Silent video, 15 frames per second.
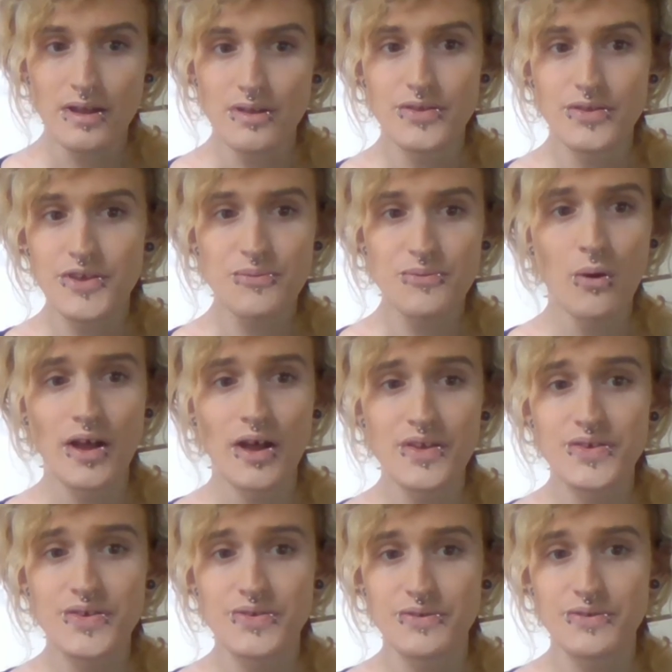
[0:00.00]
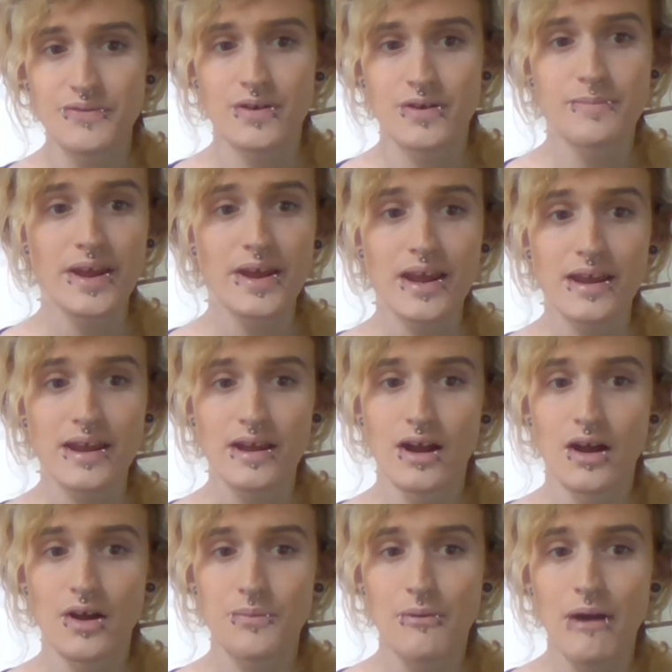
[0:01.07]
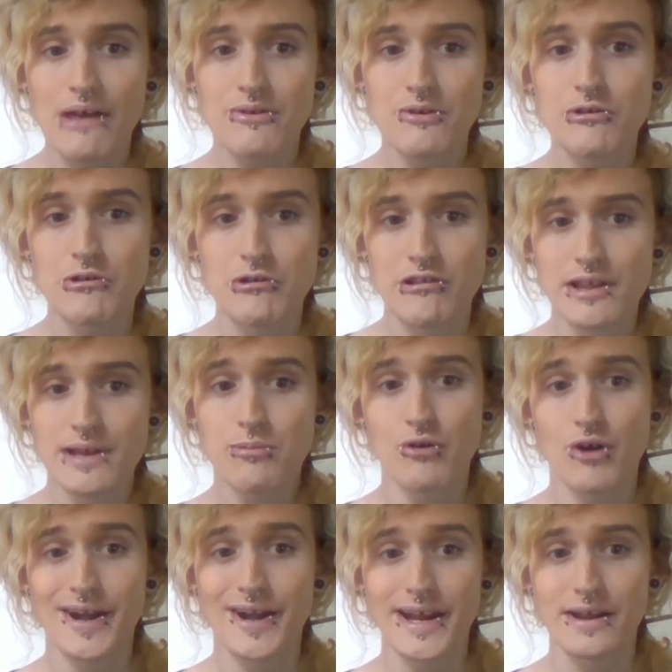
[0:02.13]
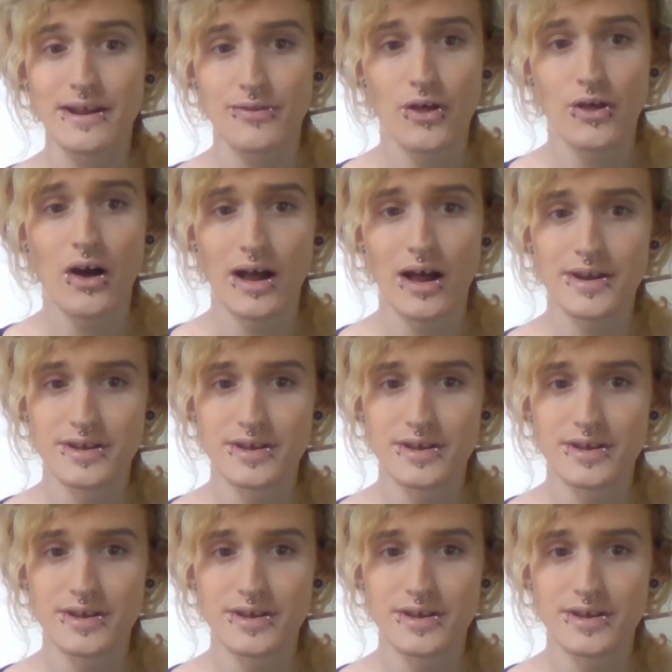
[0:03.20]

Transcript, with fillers: This was, for me, a rather liberating thought,